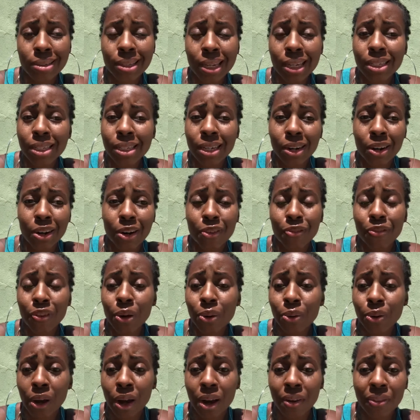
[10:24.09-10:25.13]
They shut her
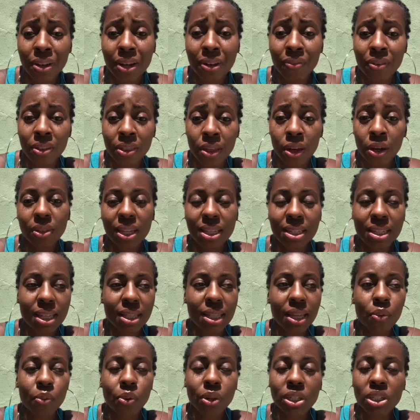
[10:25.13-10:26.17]
phone off, even though they said
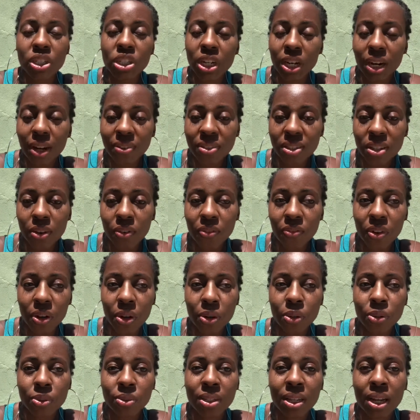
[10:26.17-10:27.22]
they wouldn't shut off cell
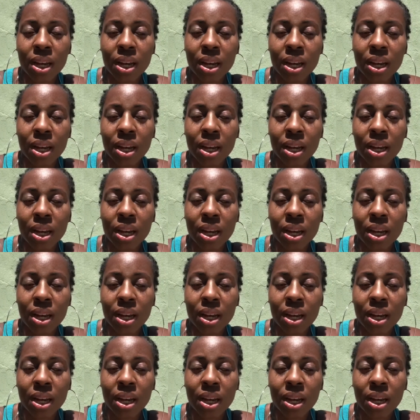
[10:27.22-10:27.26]
phones.